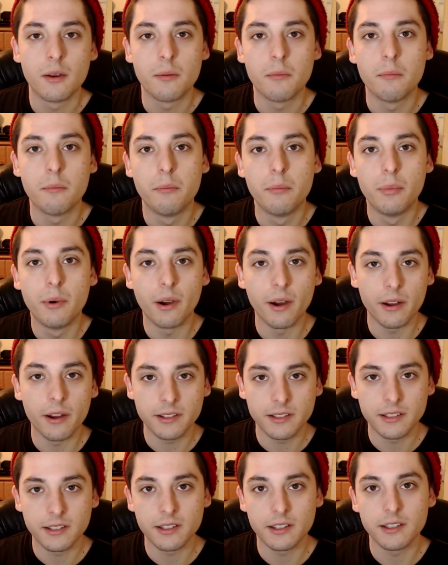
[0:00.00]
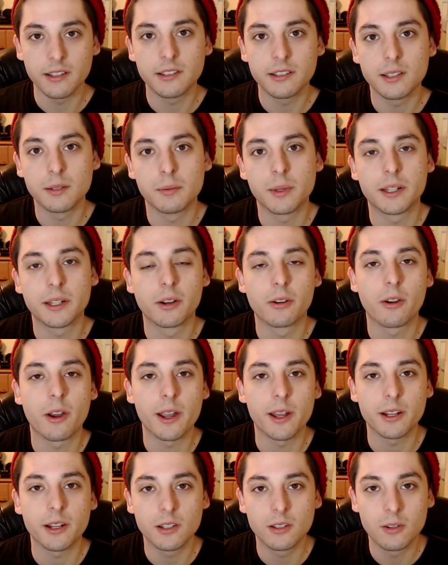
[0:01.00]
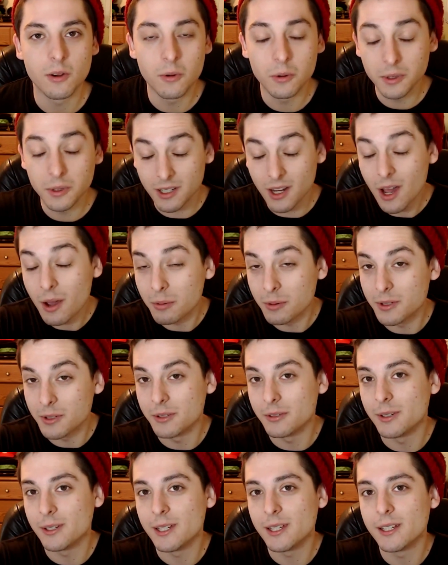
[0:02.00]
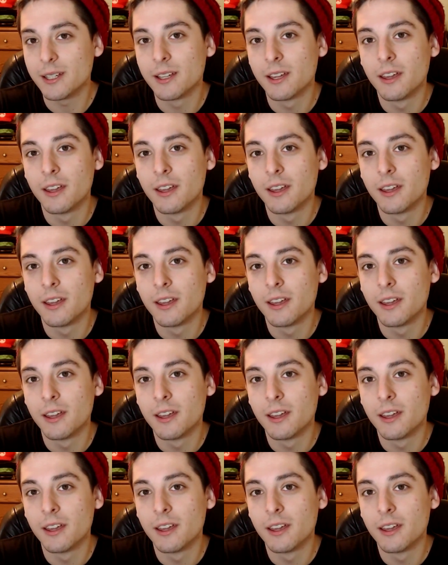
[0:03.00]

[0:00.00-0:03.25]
But this seemed like a great golden opportunity